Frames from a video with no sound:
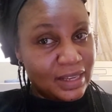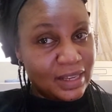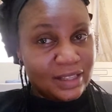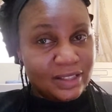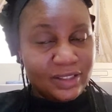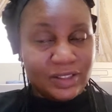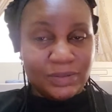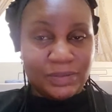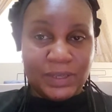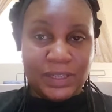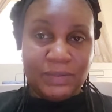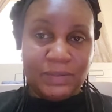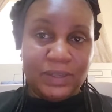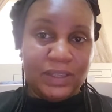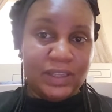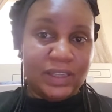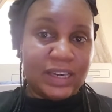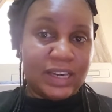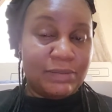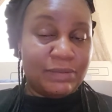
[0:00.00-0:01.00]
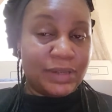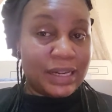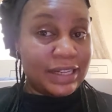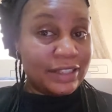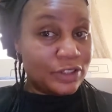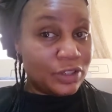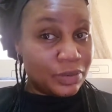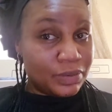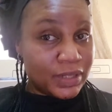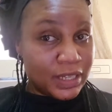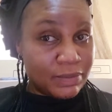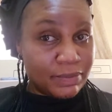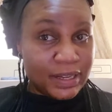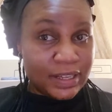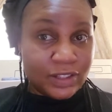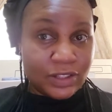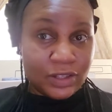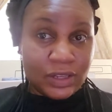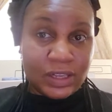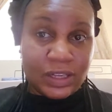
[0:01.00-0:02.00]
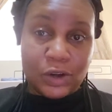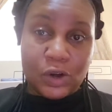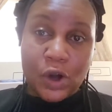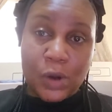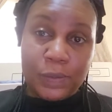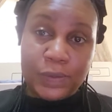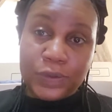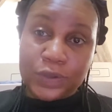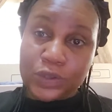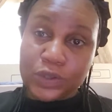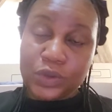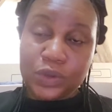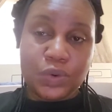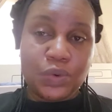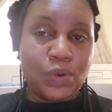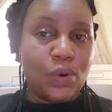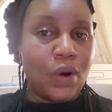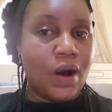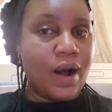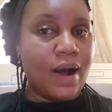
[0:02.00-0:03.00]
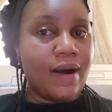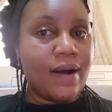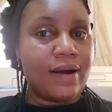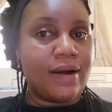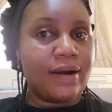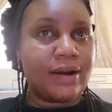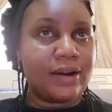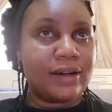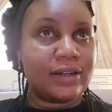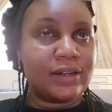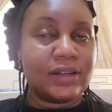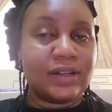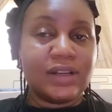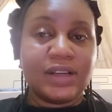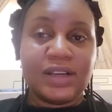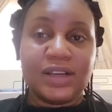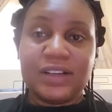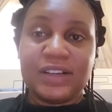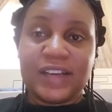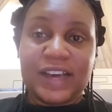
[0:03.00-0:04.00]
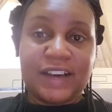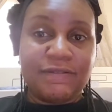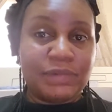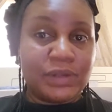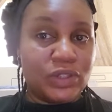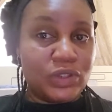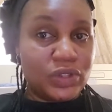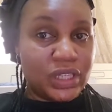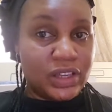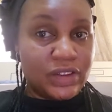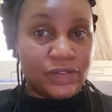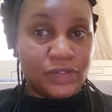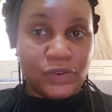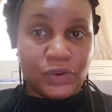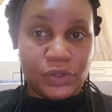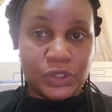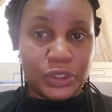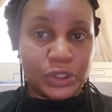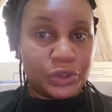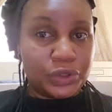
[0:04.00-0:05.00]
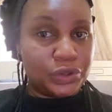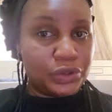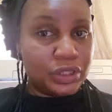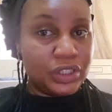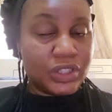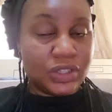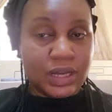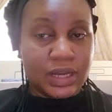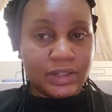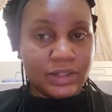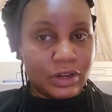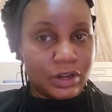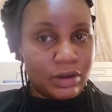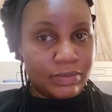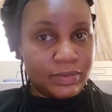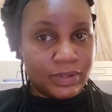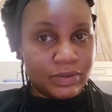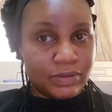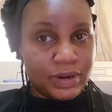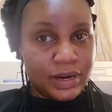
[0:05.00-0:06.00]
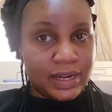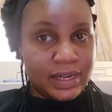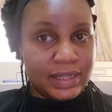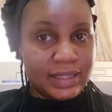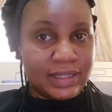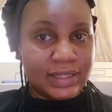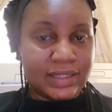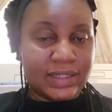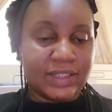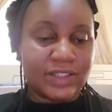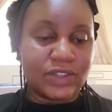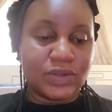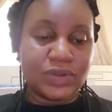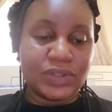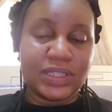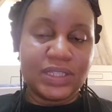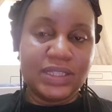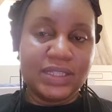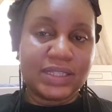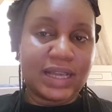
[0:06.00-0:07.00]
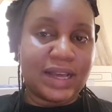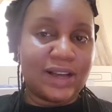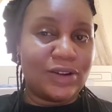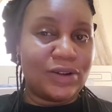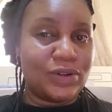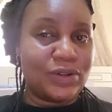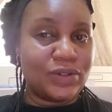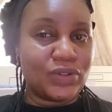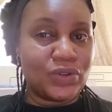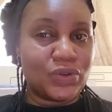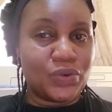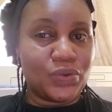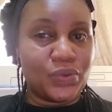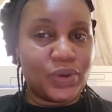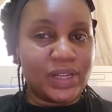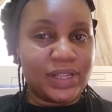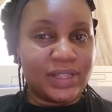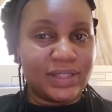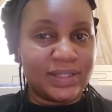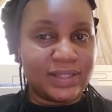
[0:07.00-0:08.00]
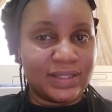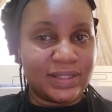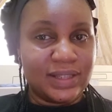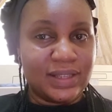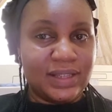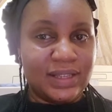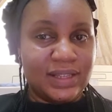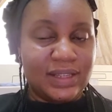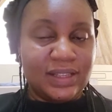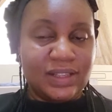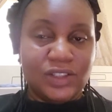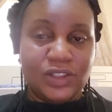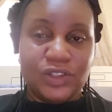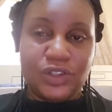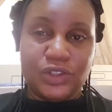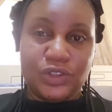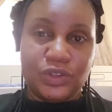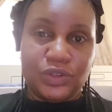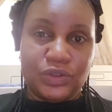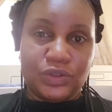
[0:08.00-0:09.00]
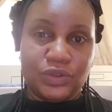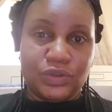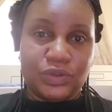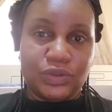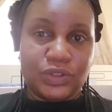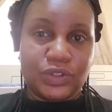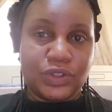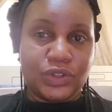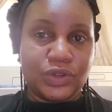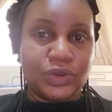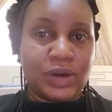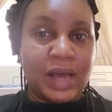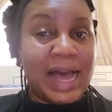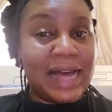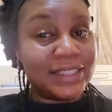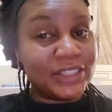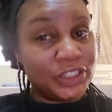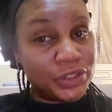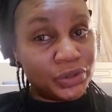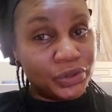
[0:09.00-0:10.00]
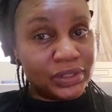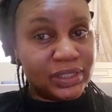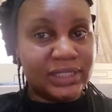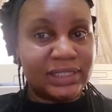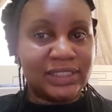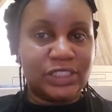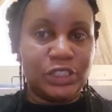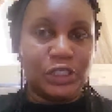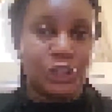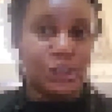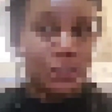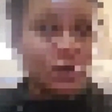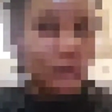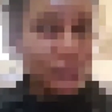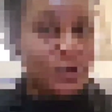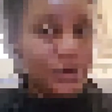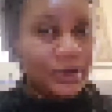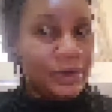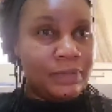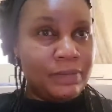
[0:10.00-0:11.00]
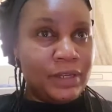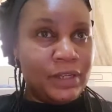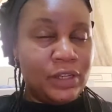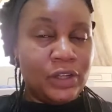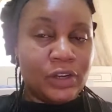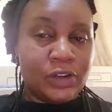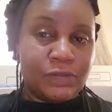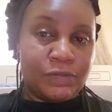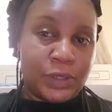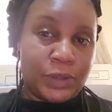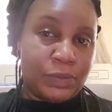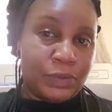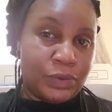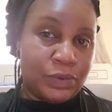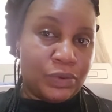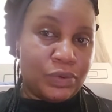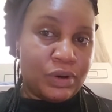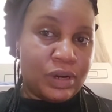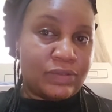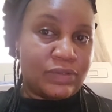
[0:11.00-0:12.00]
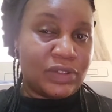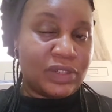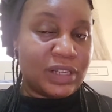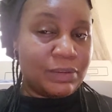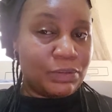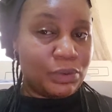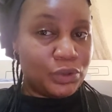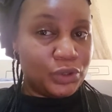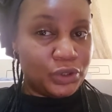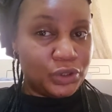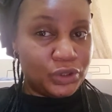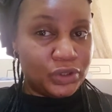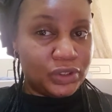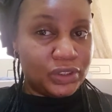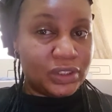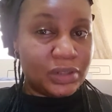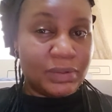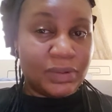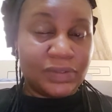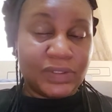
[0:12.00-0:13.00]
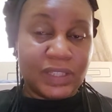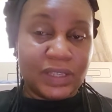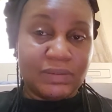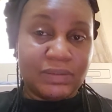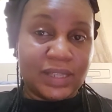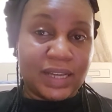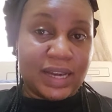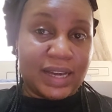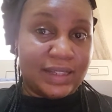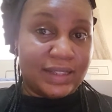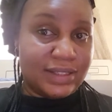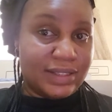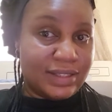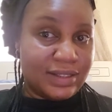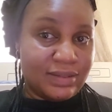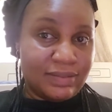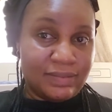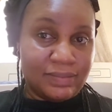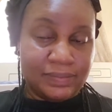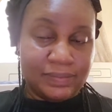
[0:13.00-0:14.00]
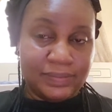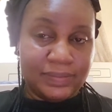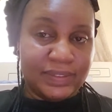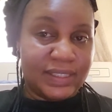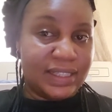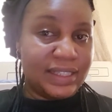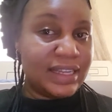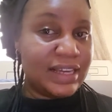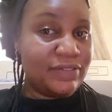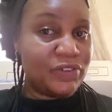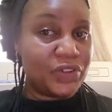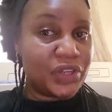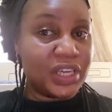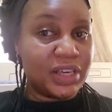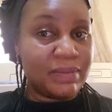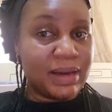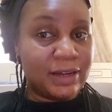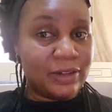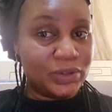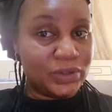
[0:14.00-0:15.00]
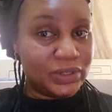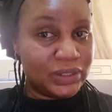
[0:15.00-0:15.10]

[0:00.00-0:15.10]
The baby can be adopted by couples who have been looking for children to adopt, right? So these are also ways, to handle this issue. A lot of people who have done abortions, some of them died. They never came out.